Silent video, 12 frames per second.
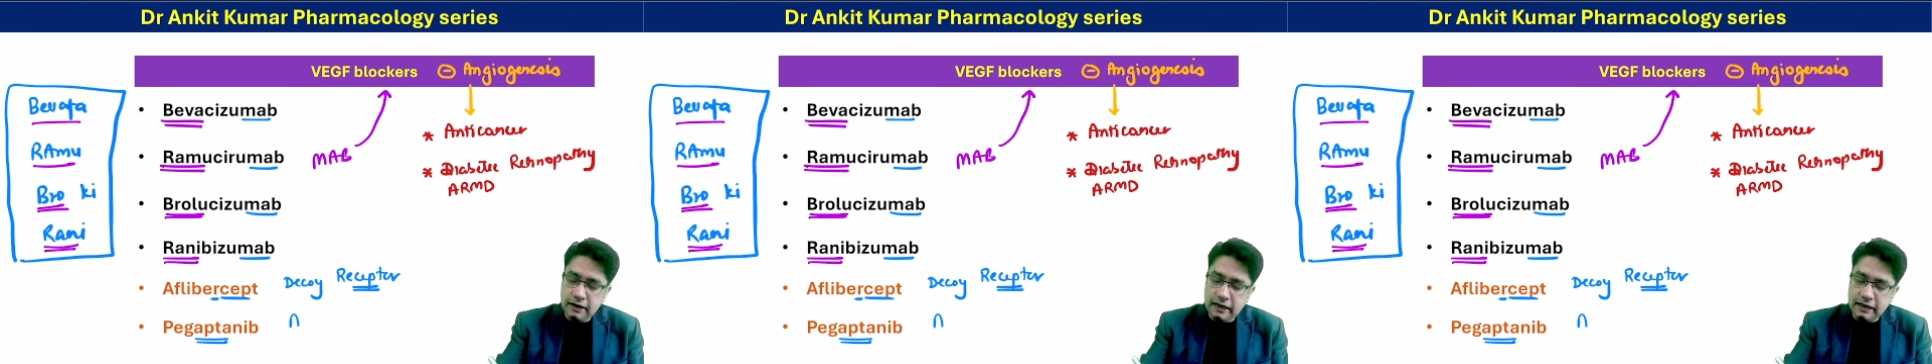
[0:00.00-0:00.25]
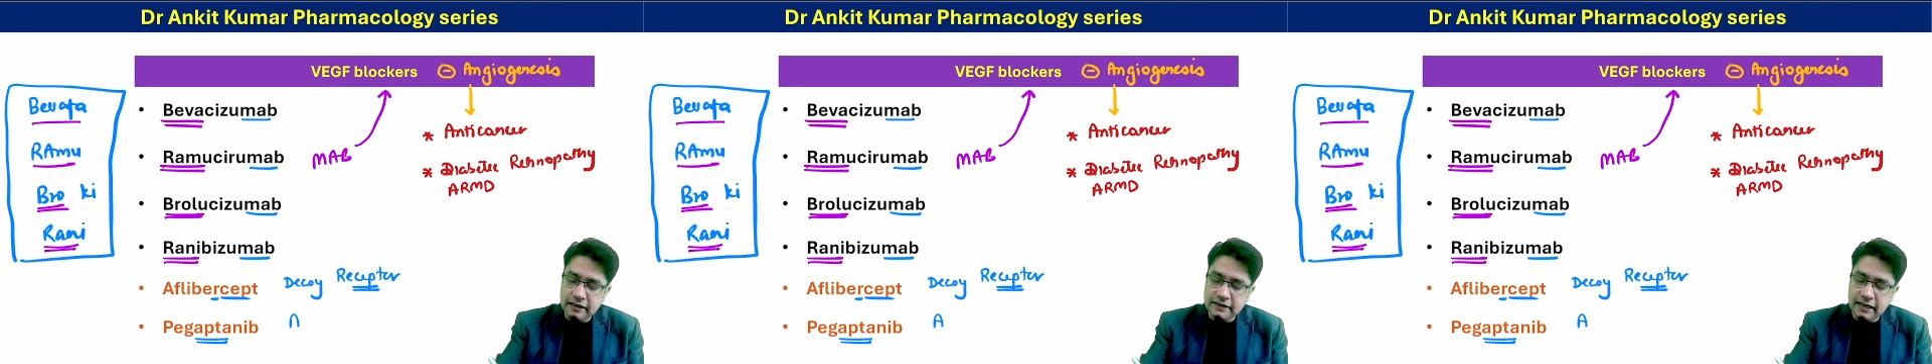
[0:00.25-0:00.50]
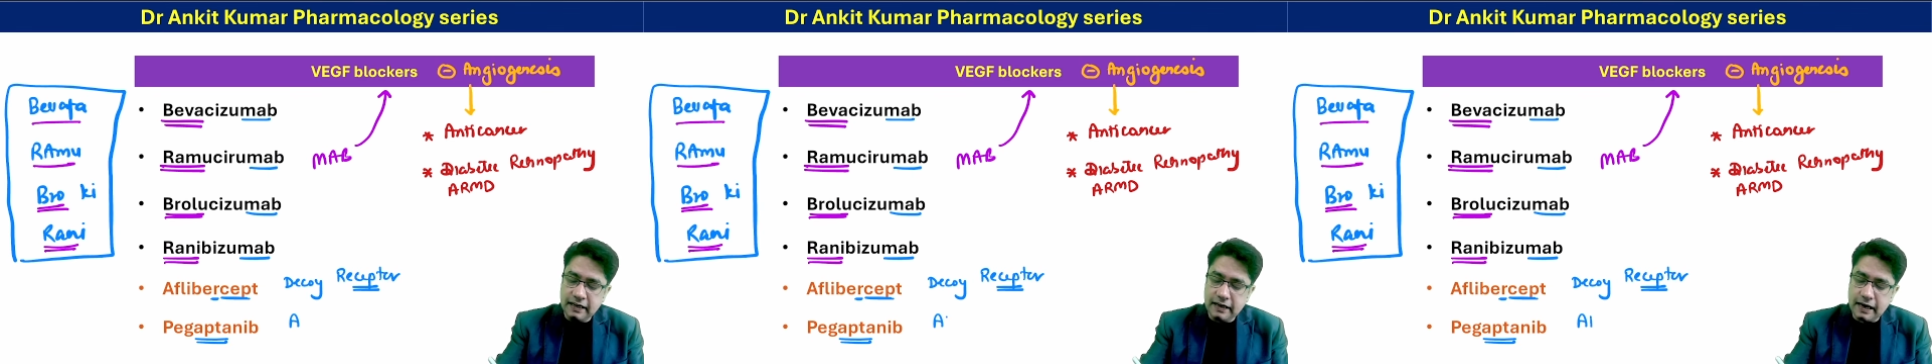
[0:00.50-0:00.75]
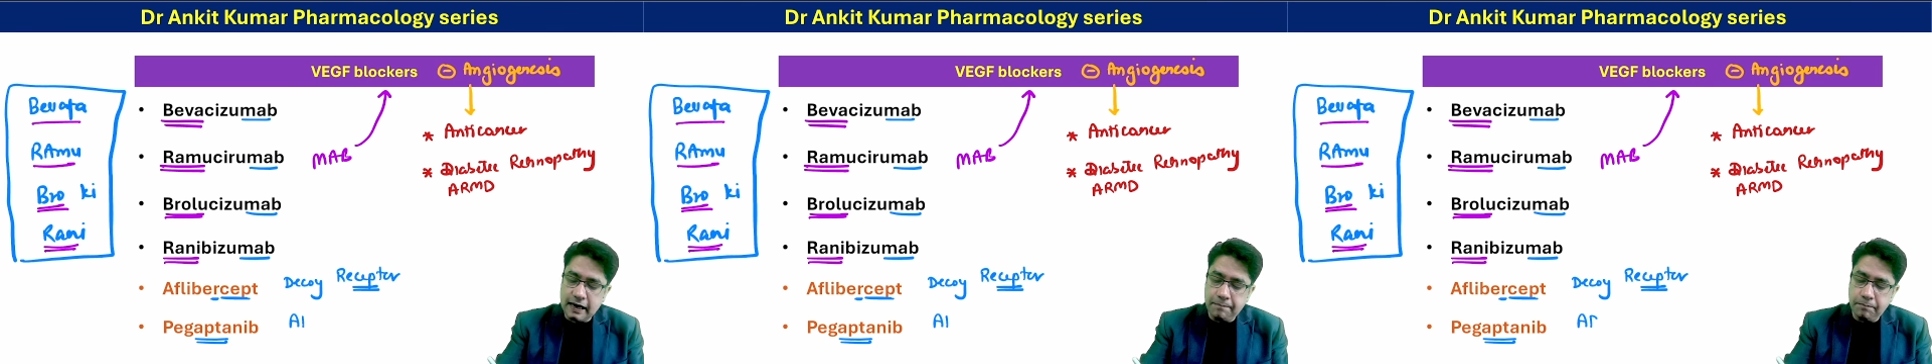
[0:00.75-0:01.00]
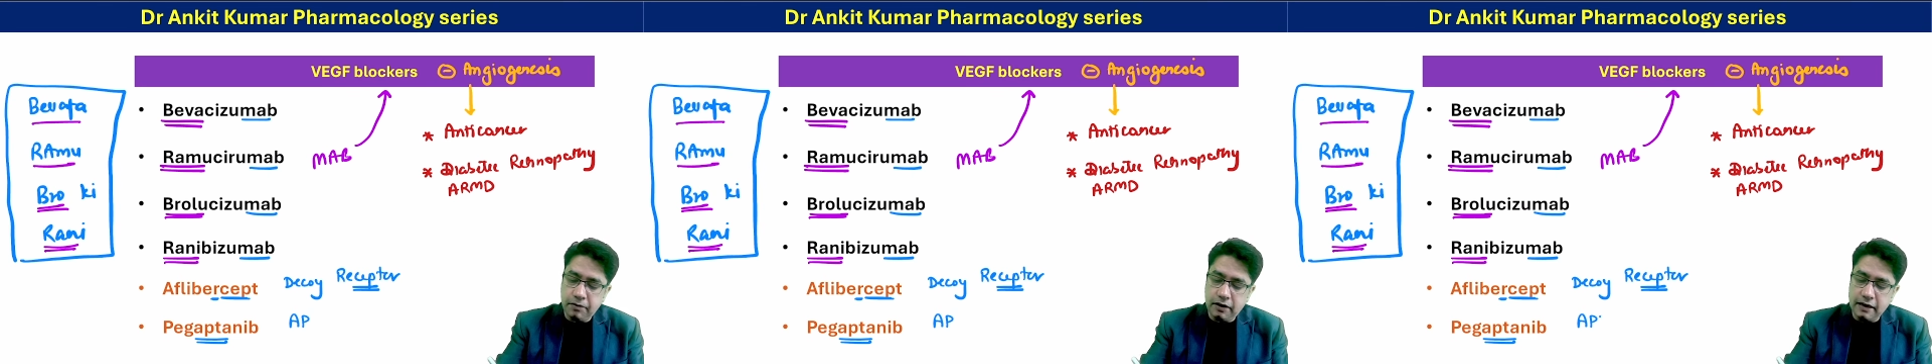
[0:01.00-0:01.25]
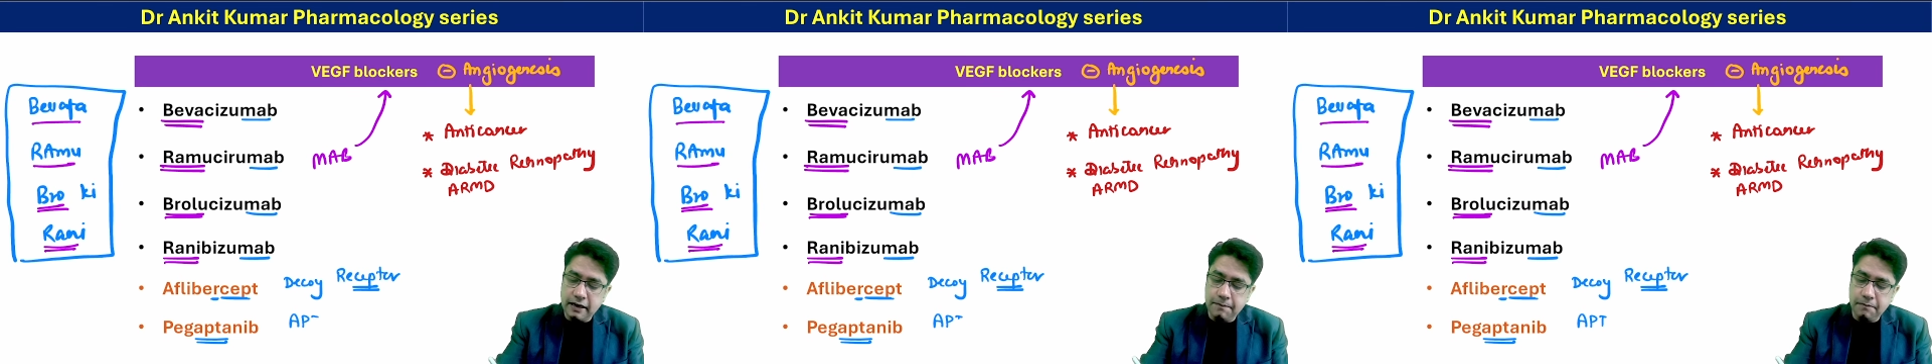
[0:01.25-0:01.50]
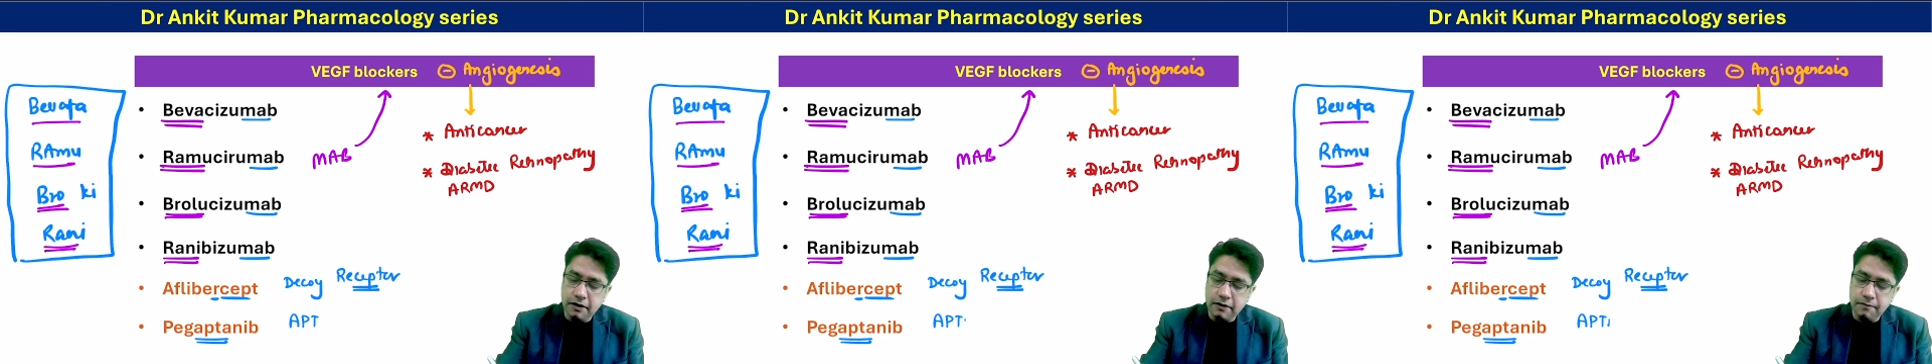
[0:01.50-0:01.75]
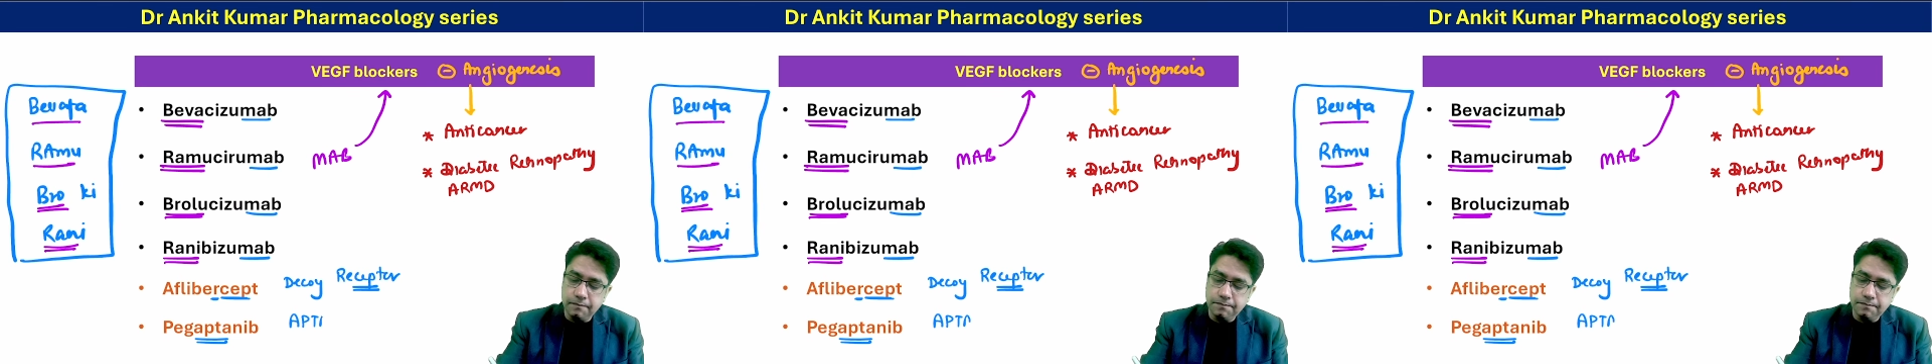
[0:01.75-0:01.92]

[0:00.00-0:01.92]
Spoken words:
It is an aptamer.